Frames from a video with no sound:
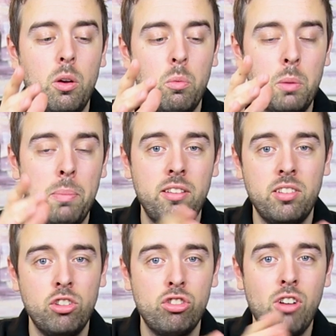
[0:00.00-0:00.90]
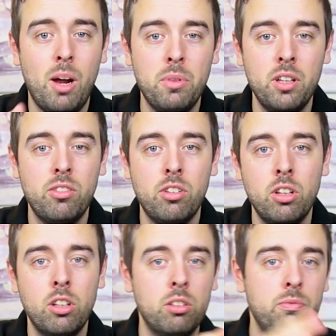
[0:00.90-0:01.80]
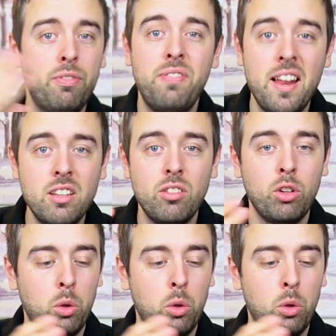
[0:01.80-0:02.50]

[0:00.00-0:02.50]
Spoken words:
We basically strap this to the fence,